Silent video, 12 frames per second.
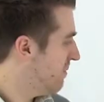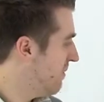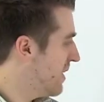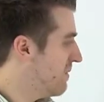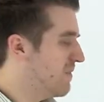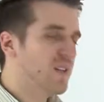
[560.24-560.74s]

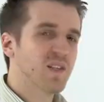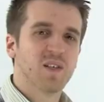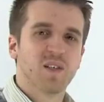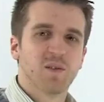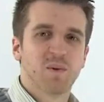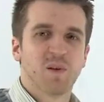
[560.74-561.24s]
Rand
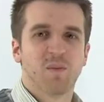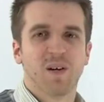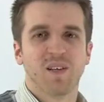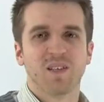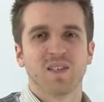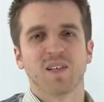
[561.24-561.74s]
Fishkin spoke
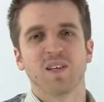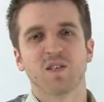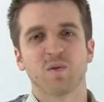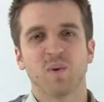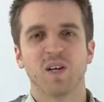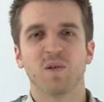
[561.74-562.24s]
about this in his
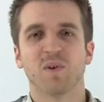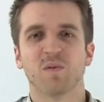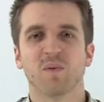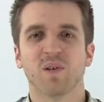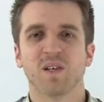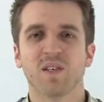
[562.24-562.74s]

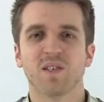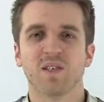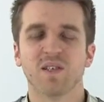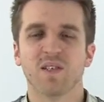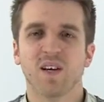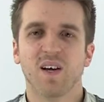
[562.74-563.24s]
2012
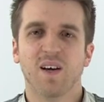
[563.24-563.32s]
predictions.